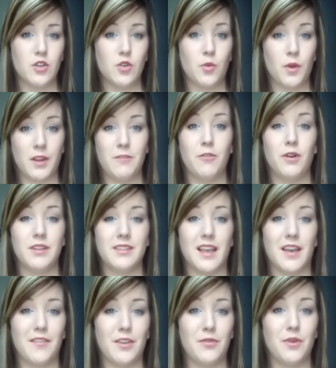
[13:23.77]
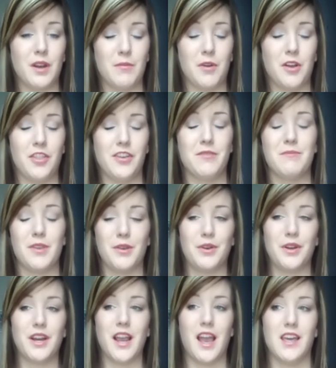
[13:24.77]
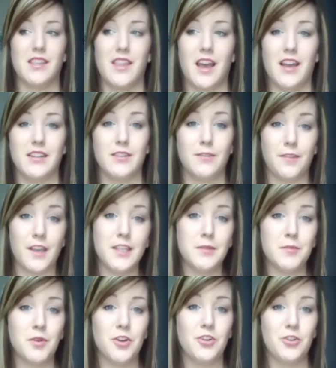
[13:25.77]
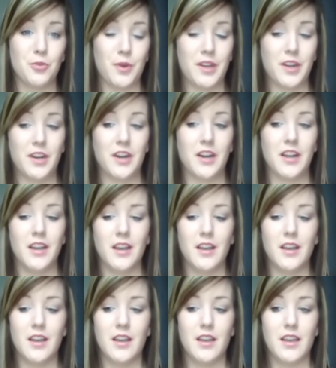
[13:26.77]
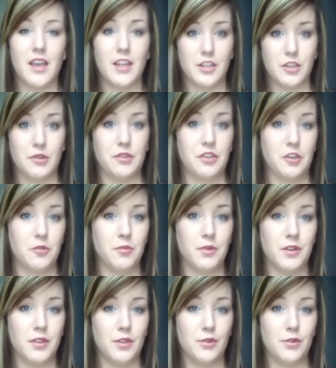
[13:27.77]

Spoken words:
24/7 when I'm on the computer, and that's Facebook, Twitter, and YouTube.